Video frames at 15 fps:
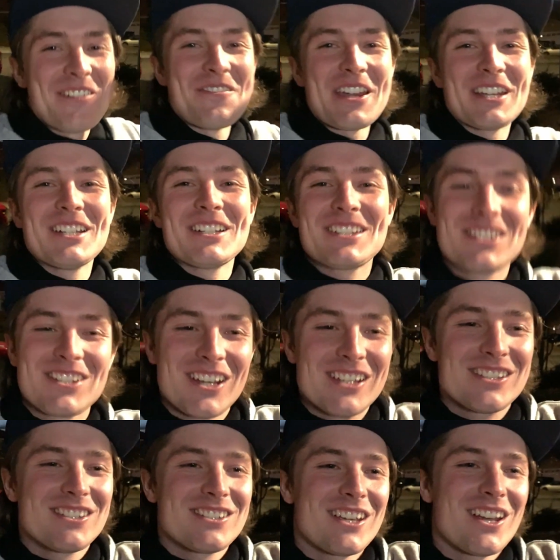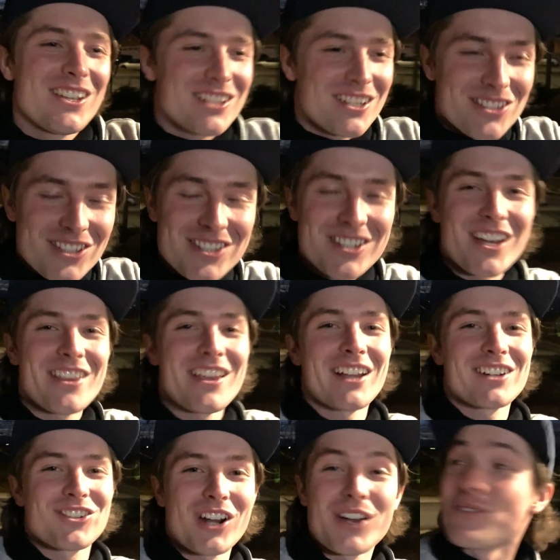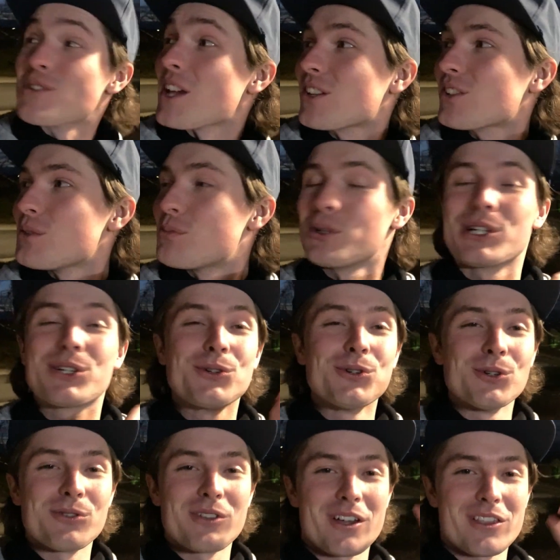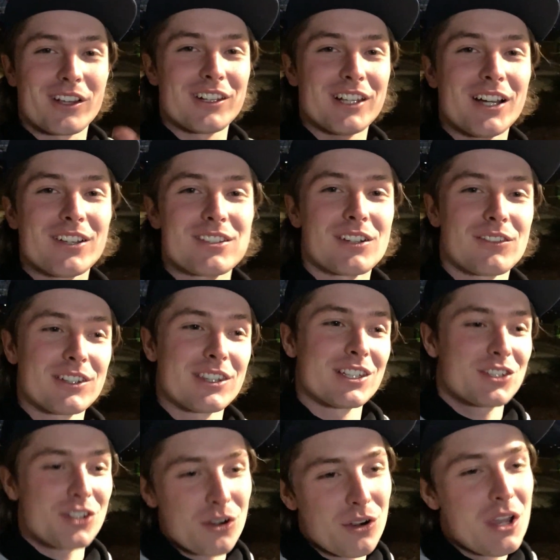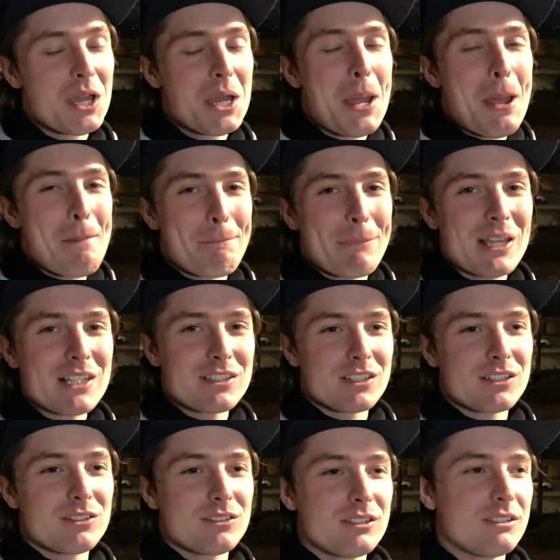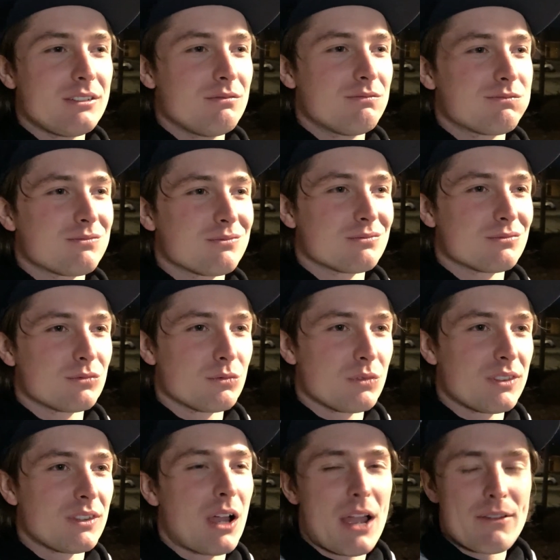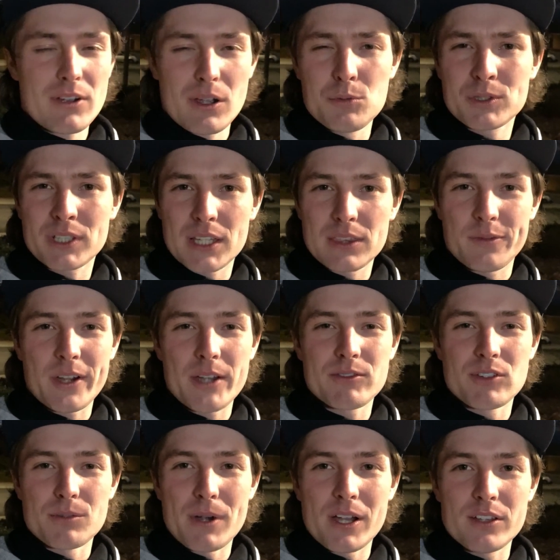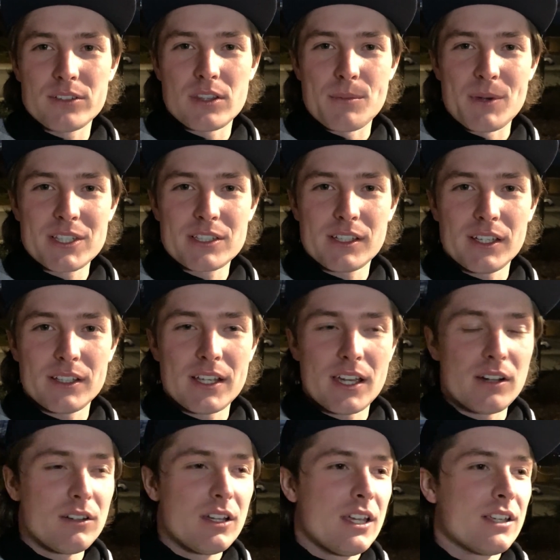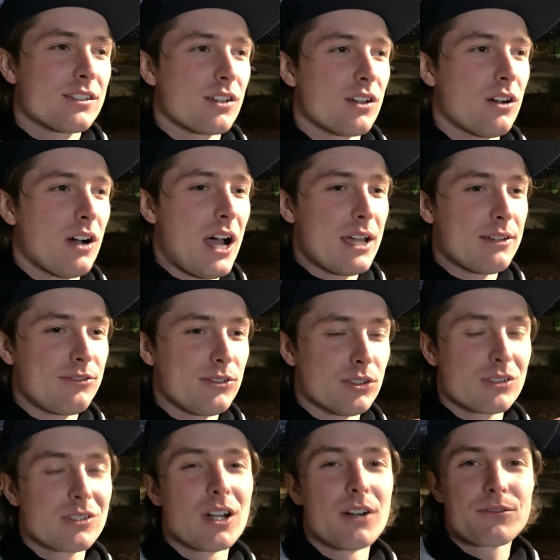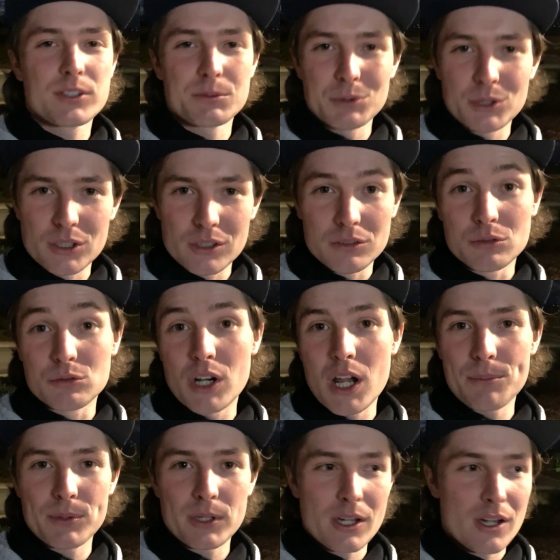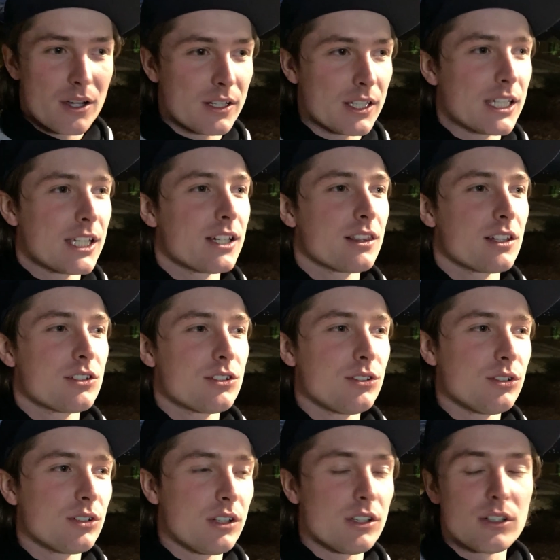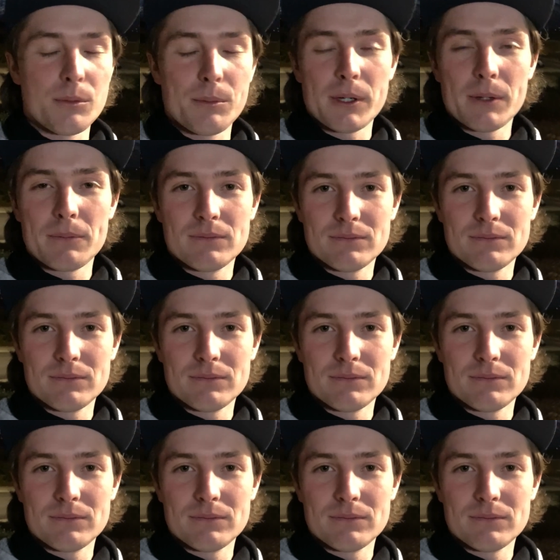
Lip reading: made it to Justin's house. As you saw, that drive was actually pretty cool with all the clouds and everything. So basically, I've almost got the 500 miles on the Mustang now, so I feel comfortable romping on it, getting the tune a little bit